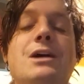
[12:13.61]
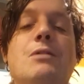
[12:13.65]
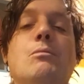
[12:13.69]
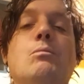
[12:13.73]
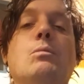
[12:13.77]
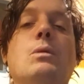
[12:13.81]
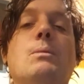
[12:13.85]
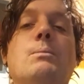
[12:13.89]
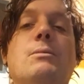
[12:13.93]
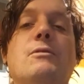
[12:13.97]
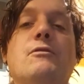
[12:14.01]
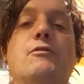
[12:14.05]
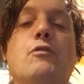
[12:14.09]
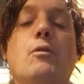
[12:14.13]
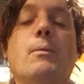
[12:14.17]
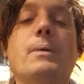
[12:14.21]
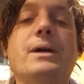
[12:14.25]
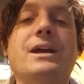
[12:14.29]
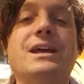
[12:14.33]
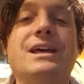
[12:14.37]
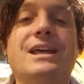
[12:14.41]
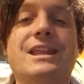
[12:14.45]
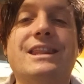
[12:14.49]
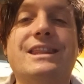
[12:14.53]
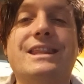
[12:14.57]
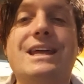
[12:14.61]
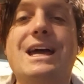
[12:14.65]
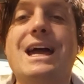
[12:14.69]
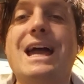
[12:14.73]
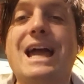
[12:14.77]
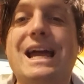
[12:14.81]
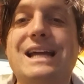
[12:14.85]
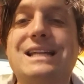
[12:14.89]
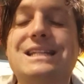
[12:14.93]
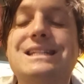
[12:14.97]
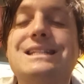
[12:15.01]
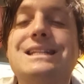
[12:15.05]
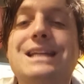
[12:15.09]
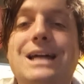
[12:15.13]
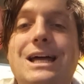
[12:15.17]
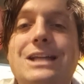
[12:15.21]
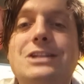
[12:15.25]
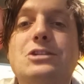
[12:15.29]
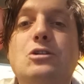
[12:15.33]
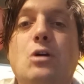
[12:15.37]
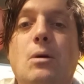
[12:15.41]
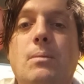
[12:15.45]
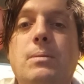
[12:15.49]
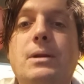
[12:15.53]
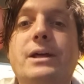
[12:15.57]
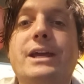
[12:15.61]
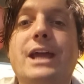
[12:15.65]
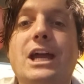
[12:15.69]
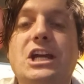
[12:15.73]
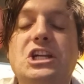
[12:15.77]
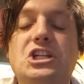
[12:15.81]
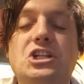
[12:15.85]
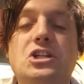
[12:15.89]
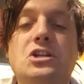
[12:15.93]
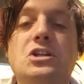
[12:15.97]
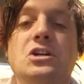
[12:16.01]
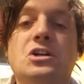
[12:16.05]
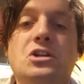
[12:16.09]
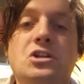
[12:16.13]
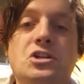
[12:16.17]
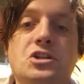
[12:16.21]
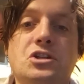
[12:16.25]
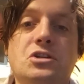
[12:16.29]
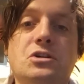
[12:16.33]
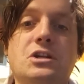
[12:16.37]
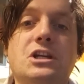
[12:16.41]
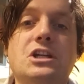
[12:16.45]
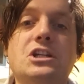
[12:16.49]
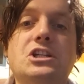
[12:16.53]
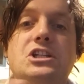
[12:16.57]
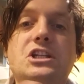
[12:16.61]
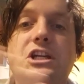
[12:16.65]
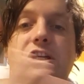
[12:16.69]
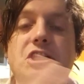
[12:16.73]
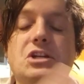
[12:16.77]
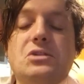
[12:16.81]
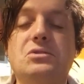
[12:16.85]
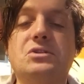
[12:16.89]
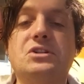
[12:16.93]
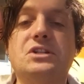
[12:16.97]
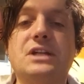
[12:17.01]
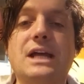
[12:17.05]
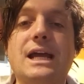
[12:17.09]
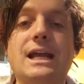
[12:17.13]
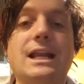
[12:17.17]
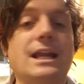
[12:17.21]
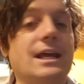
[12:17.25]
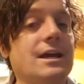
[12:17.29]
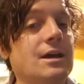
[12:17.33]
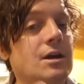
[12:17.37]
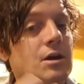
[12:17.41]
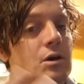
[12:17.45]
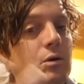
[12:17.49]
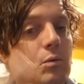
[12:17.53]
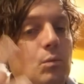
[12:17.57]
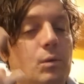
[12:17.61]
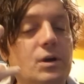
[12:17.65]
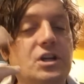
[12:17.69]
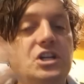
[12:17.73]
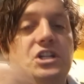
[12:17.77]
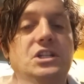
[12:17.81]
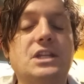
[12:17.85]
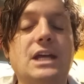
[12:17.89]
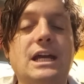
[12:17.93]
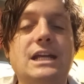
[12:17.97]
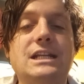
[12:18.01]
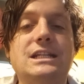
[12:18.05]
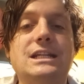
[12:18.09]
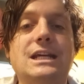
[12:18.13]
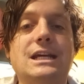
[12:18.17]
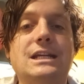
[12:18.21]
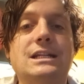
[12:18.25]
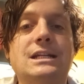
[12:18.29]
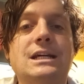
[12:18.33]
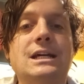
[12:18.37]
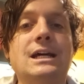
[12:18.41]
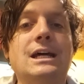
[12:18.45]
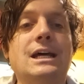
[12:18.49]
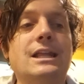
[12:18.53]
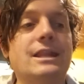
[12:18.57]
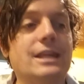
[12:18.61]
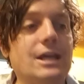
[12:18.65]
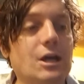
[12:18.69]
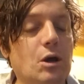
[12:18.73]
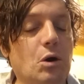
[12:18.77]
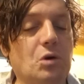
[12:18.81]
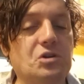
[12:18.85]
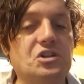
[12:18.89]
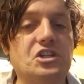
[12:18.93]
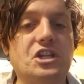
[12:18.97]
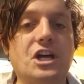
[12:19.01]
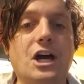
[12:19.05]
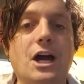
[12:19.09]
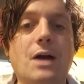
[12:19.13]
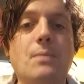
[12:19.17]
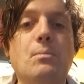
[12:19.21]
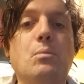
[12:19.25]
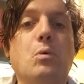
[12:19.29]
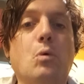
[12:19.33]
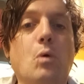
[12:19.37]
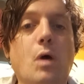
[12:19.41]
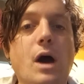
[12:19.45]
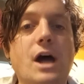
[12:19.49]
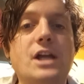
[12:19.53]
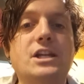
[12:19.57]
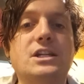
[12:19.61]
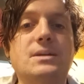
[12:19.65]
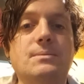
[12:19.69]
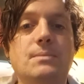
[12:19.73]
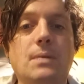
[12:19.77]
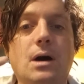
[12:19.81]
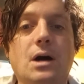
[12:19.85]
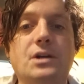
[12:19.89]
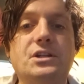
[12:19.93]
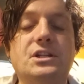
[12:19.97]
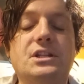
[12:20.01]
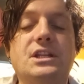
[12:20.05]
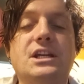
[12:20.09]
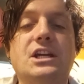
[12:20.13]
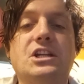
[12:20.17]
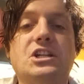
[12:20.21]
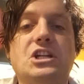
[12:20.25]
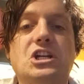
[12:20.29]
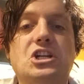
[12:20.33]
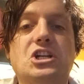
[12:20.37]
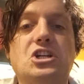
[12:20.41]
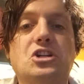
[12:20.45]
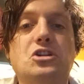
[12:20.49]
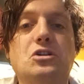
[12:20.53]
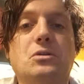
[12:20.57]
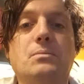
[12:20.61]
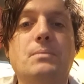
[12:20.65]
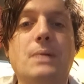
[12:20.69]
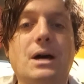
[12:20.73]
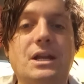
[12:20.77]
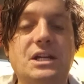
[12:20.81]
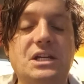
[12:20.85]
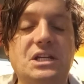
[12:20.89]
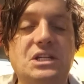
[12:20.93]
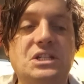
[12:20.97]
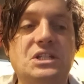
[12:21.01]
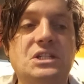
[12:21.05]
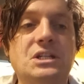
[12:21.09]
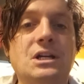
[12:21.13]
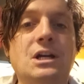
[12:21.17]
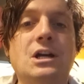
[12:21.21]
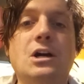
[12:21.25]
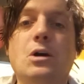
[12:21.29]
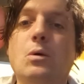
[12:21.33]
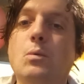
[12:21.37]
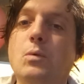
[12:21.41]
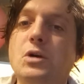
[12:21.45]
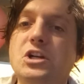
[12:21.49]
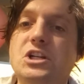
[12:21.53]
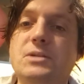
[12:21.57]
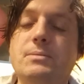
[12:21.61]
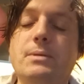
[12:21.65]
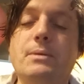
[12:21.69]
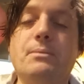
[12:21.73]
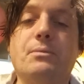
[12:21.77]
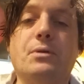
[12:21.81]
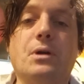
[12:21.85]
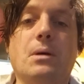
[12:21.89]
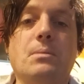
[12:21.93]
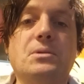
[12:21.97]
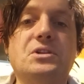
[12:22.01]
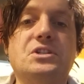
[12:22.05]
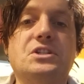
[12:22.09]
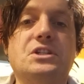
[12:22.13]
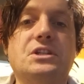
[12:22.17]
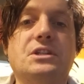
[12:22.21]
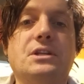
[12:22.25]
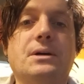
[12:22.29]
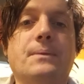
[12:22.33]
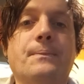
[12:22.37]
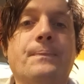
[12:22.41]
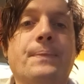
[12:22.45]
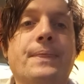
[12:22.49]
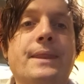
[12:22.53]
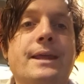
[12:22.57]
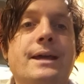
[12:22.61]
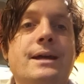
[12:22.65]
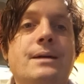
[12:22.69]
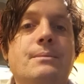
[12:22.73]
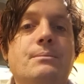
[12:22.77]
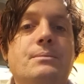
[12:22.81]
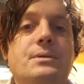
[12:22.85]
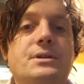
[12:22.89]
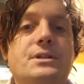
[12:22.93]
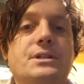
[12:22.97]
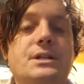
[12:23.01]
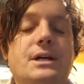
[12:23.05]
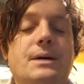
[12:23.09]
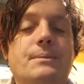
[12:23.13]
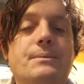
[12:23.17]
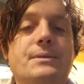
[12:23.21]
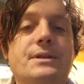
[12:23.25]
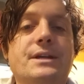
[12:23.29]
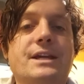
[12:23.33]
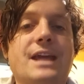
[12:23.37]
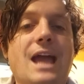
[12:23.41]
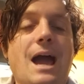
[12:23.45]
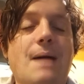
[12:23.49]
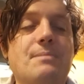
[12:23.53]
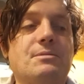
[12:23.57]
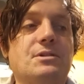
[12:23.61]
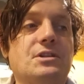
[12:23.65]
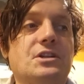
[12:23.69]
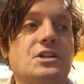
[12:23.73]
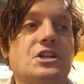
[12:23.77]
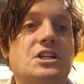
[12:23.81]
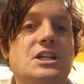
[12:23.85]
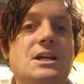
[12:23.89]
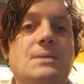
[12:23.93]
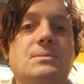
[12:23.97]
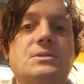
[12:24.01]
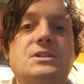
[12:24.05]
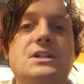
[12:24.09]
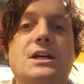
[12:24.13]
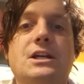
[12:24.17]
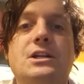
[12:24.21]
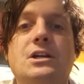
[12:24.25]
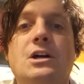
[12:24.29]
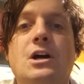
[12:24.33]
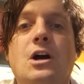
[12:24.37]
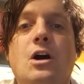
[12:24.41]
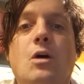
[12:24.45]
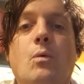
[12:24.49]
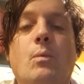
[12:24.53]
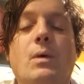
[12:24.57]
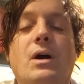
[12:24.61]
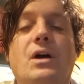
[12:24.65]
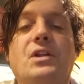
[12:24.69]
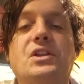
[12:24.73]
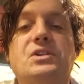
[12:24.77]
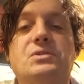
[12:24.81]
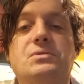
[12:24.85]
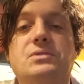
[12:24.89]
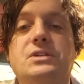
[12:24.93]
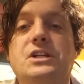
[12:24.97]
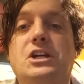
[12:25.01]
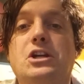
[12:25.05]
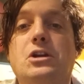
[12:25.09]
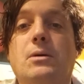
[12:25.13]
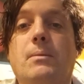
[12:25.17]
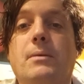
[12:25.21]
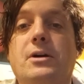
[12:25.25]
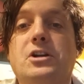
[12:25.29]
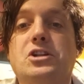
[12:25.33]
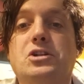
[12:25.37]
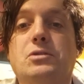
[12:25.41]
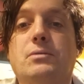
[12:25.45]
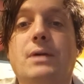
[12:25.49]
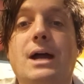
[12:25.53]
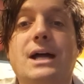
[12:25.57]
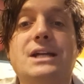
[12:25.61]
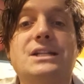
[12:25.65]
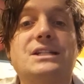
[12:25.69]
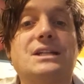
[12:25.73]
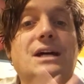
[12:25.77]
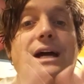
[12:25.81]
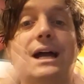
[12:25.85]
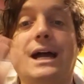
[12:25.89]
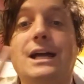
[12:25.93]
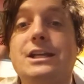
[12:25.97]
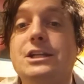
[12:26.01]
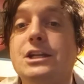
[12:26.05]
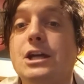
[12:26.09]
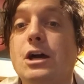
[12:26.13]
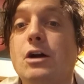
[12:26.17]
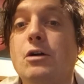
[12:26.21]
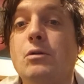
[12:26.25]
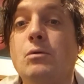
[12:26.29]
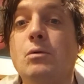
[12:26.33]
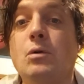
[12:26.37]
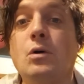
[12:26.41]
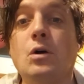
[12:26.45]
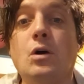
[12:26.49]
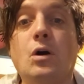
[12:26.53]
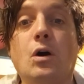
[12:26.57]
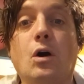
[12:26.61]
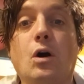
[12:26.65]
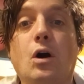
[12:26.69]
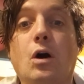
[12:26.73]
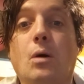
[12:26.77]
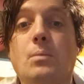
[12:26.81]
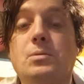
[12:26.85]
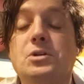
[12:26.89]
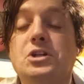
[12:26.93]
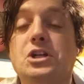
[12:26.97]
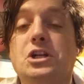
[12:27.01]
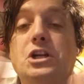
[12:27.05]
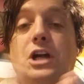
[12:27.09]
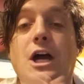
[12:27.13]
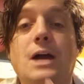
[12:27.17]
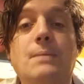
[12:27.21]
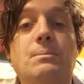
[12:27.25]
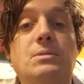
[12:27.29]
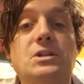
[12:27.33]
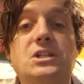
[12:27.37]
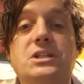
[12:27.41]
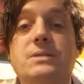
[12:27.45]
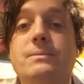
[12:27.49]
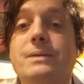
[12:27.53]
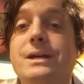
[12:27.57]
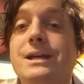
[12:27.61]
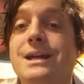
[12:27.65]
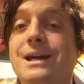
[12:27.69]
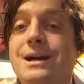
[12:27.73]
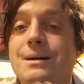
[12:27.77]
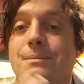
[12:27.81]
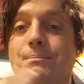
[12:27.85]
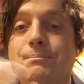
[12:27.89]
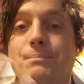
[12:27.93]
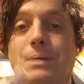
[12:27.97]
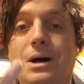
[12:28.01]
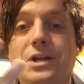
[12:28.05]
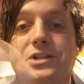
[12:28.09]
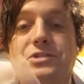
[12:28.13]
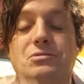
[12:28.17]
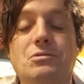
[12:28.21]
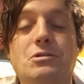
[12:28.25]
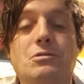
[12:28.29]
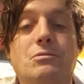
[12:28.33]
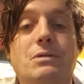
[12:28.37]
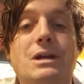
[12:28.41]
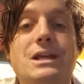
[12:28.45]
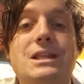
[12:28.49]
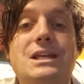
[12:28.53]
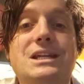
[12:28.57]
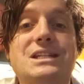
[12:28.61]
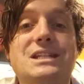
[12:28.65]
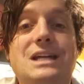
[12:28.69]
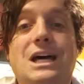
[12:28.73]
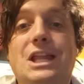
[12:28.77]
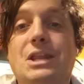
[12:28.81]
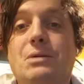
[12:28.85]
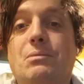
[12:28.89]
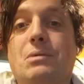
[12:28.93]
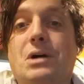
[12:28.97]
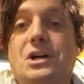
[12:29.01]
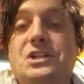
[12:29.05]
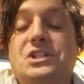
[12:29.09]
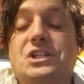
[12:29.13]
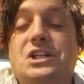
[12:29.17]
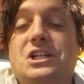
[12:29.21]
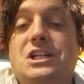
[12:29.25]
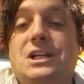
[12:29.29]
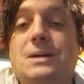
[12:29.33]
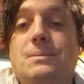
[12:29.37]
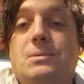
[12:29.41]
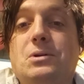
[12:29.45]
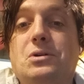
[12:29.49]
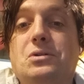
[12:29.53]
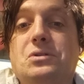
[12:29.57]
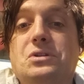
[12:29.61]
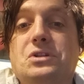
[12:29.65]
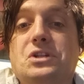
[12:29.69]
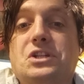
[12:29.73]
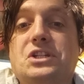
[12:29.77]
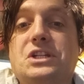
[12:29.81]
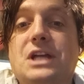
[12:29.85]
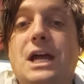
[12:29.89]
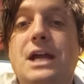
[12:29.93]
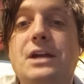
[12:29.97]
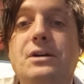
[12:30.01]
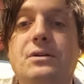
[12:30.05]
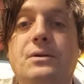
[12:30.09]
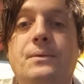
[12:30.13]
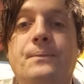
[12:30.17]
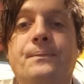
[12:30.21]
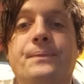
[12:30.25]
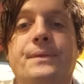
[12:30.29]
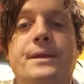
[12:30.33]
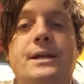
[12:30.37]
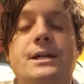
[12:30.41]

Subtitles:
were performing their extant obligation to continue sailing, which they did. They got to the home port and demanded the additional monies, which had been promised to them. But the captain of the ship said, well, this was economic duress. I had no option open to me but to agree this, otherwise the ship couldn't sail.